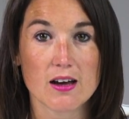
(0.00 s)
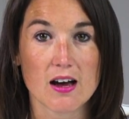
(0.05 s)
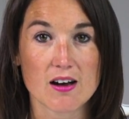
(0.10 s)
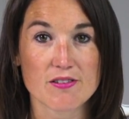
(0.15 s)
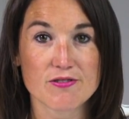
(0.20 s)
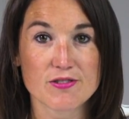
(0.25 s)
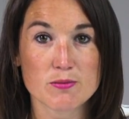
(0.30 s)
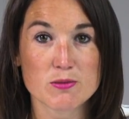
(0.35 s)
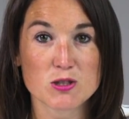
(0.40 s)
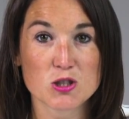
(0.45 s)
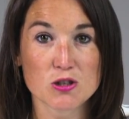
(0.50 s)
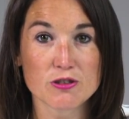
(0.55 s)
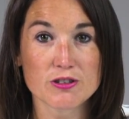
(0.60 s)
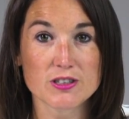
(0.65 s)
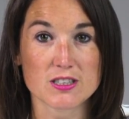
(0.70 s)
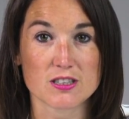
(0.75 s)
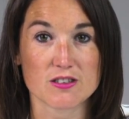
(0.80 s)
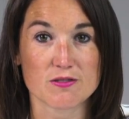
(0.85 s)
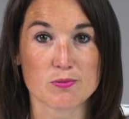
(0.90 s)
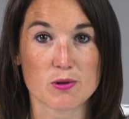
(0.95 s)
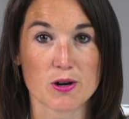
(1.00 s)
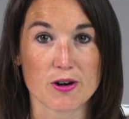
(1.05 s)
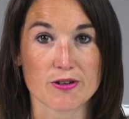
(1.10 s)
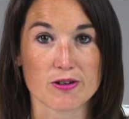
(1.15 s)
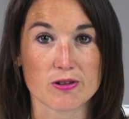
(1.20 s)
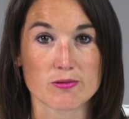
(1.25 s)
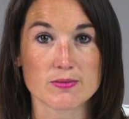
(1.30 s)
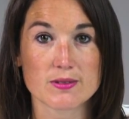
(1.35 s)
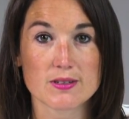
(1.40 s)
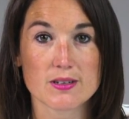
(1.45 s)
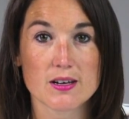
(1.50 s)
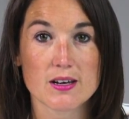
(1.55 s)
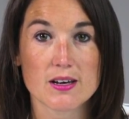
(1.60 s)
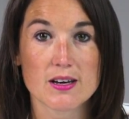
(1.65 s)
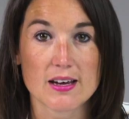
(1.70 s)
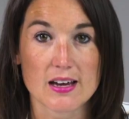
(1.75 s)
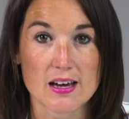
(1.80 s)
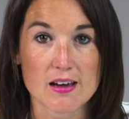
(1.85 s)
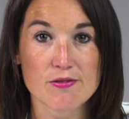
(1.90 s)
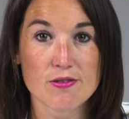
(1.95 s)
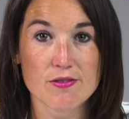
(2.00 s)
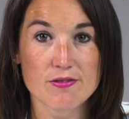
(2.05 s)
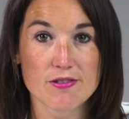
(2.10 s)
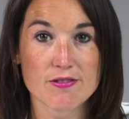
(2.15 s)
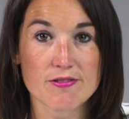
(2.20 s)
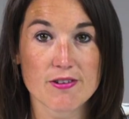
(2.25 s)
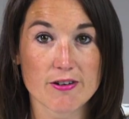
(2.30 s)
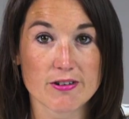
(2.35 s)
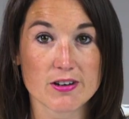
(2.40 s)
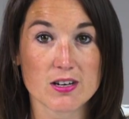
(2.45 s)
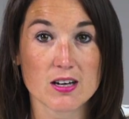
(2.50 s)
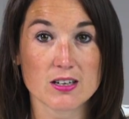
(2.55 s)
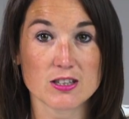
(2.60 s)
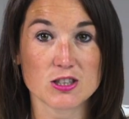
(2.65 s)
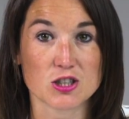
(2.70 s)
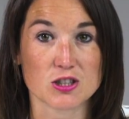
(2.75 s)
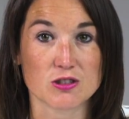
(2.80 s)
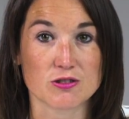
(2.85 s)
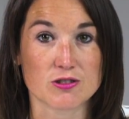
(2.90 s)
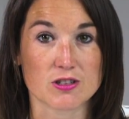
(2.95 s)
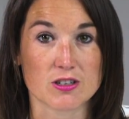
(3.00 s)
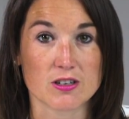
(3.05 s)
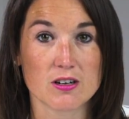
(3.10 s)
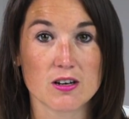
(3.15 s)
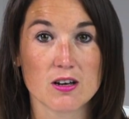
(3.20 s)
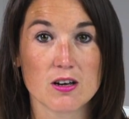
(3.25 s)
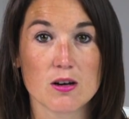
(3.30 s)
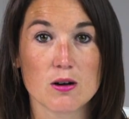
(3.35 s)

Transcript: and for majority of programmes, even for very young children,